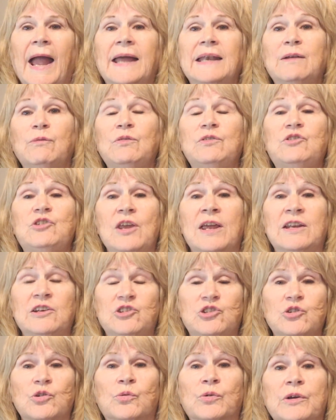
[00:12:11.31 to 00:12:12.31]
and in
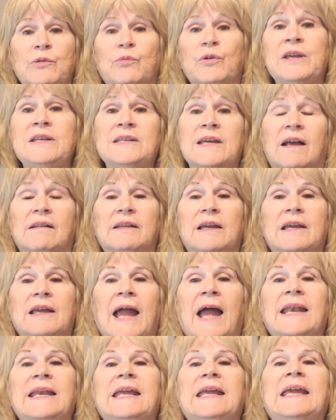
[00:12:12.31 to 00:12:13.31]
jewelry retailing.
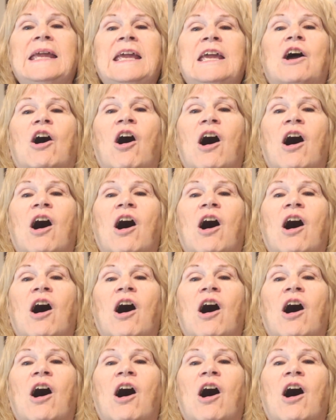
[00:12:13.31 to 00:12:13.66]
And he